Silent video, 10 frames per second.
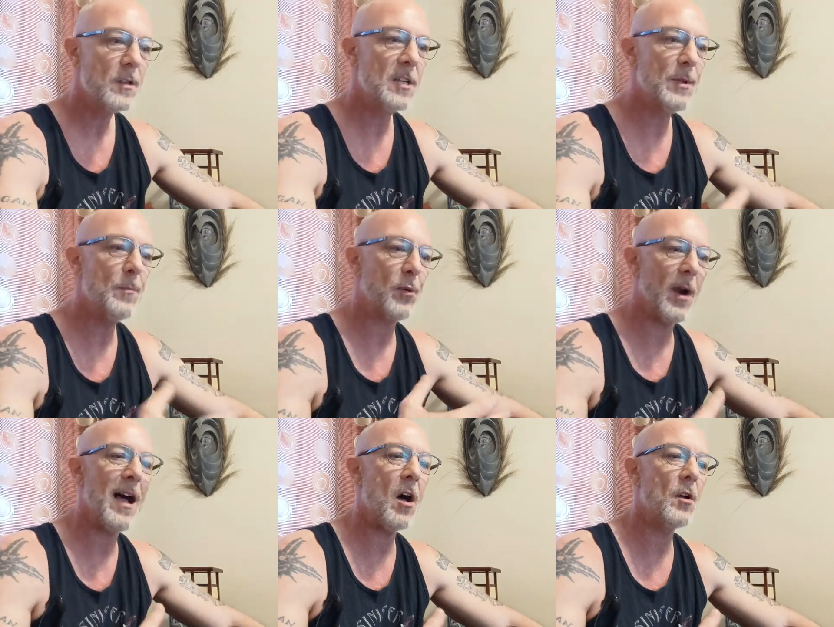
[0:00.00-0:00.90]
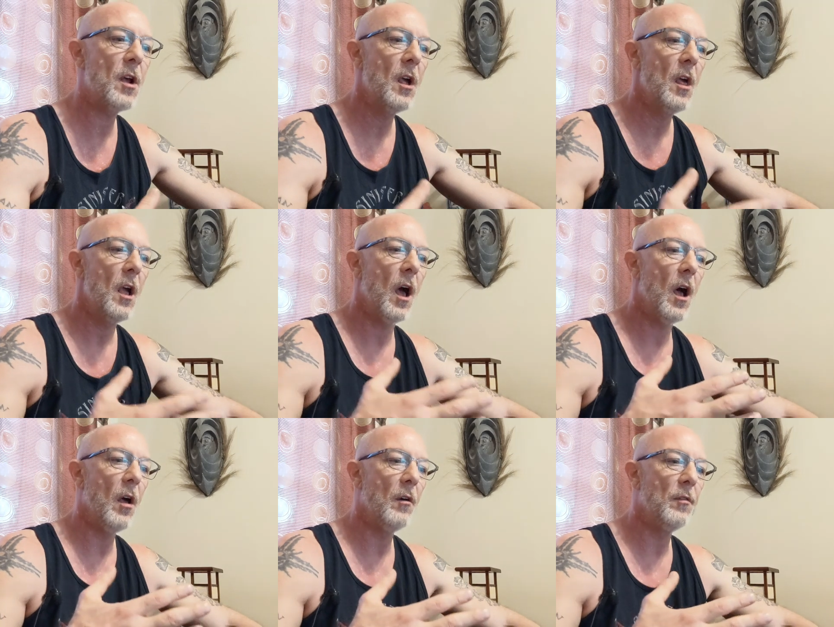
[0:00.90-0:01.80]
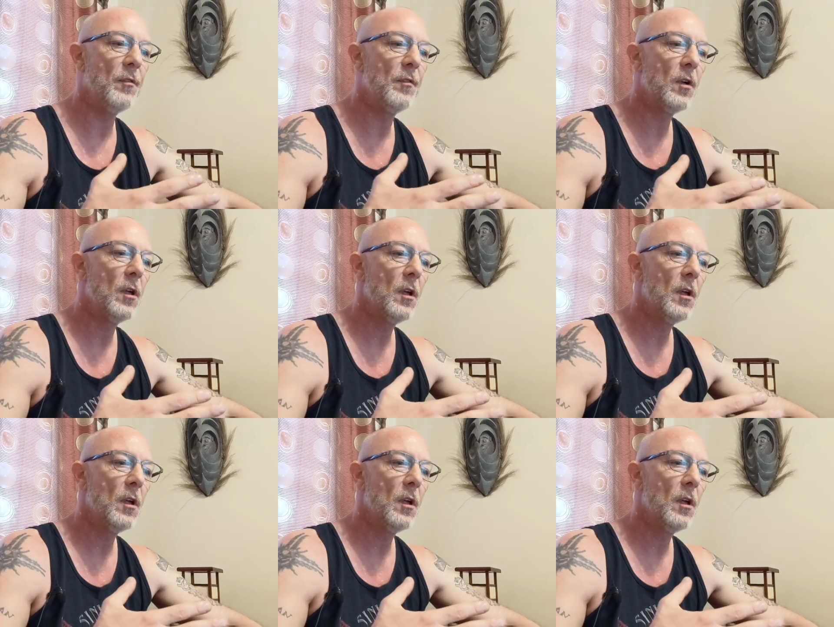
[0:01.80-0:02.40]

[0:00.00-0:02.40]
to be proud of